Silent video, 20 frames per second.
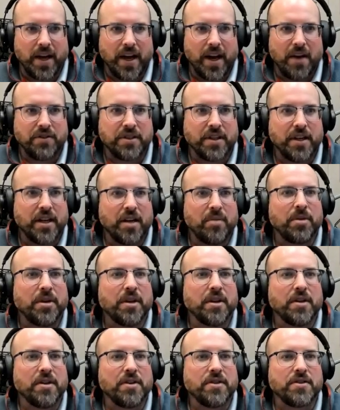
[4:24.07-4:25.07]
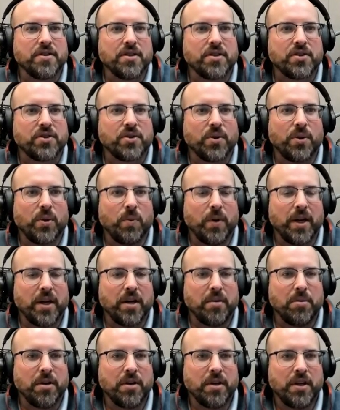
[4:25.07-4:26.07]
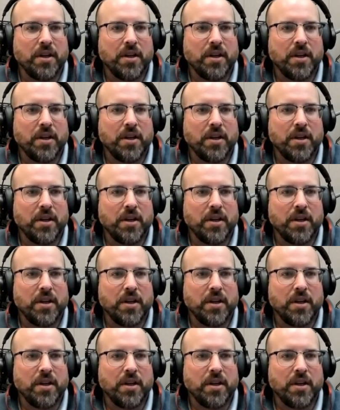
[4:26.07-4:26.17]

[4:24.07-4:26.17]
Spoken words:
have set up here is the SoilWeb